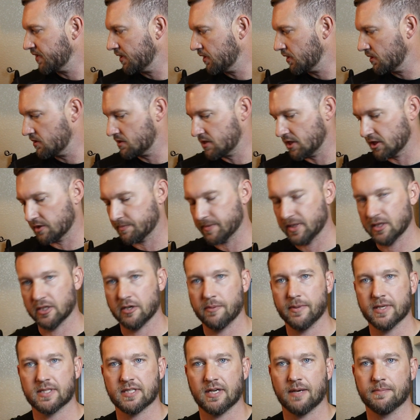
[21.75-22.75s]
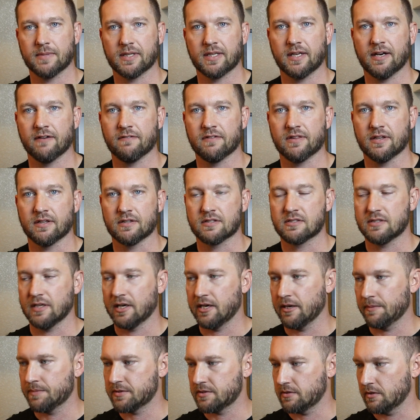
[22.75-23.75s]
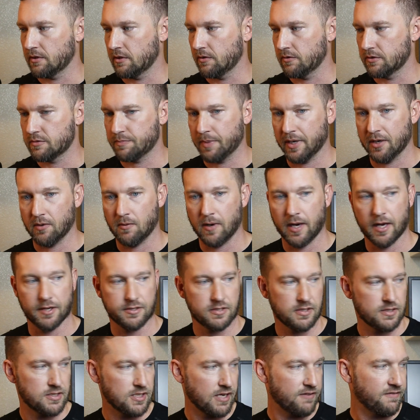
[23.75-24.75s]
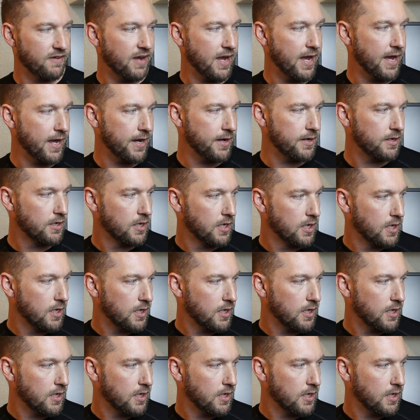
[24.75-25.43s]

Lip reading: and it's taken me a little bit of time to get everything set up, so it's been a while since I've had